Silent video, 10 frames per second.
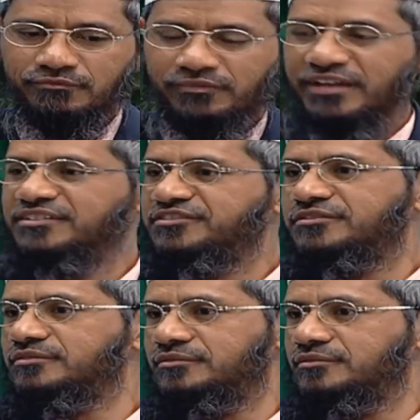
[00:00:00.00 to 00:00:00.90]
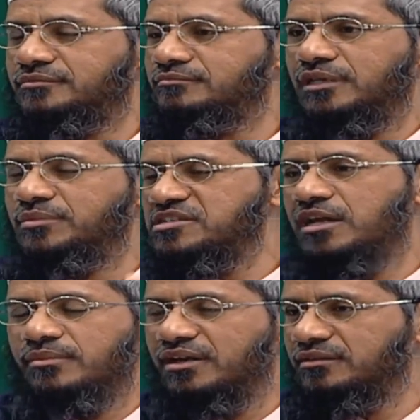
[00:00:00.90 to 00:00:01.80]
once, maybe
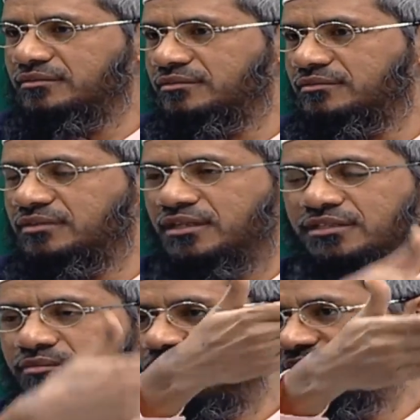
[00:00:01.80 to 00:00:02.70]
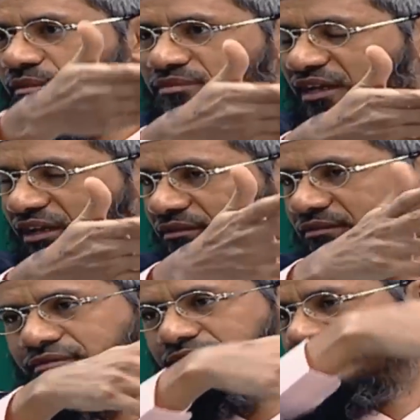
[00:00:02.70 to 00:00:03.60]
Shaban, the other may be Ramadan,